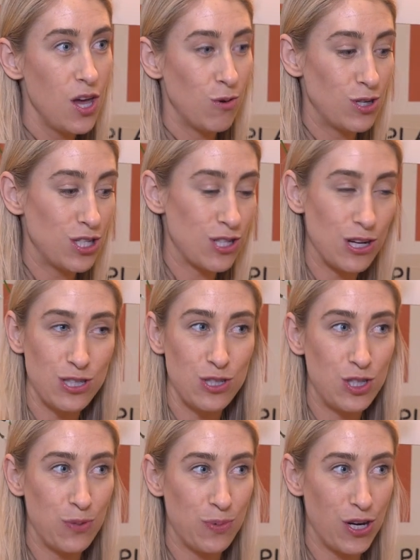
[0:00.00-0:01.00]
which is also
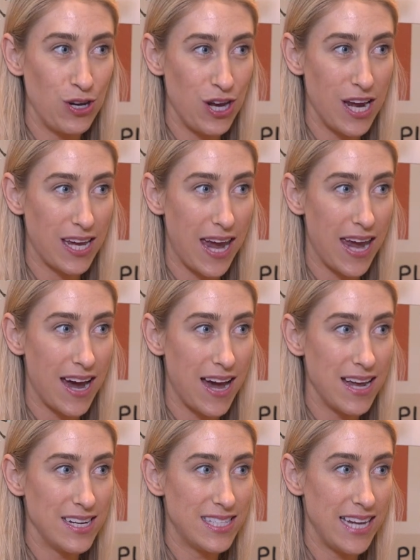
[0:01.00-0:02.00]
super unique,
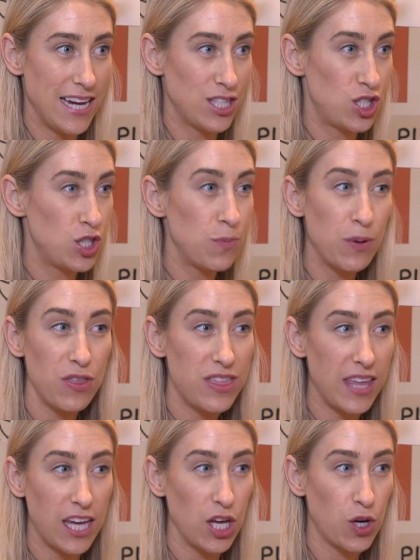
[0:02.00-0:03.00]
and it's super
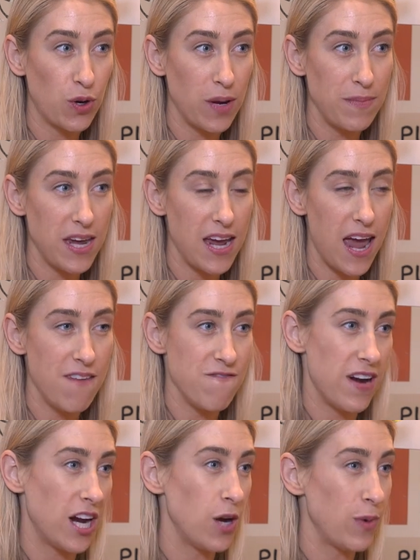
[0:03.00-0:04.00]
thick and creamy and
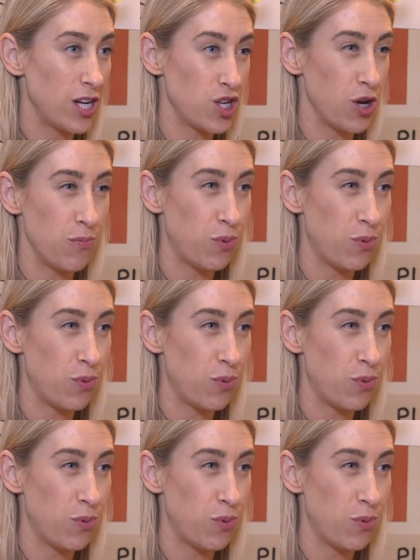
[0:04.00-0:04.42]
very rich in